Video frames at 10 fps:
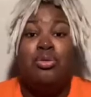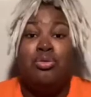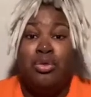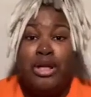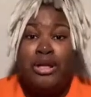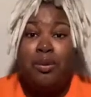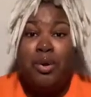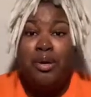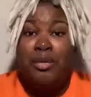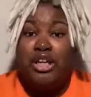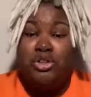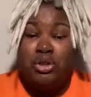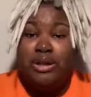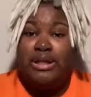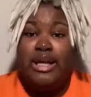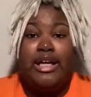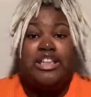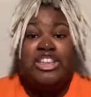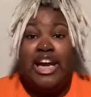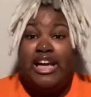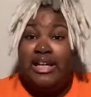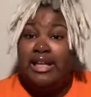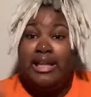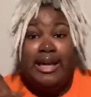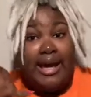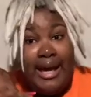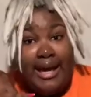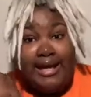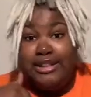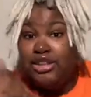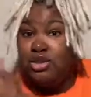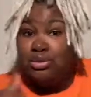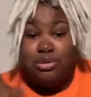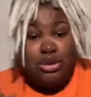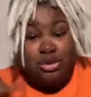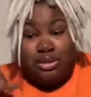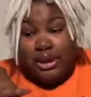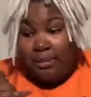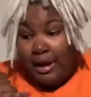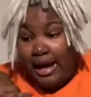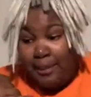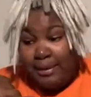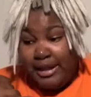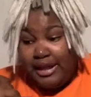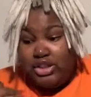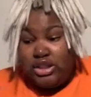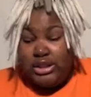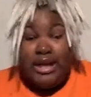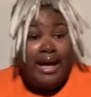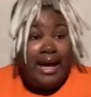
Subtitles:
You really want to make sure that you're checking in, like, hey, did you get my application?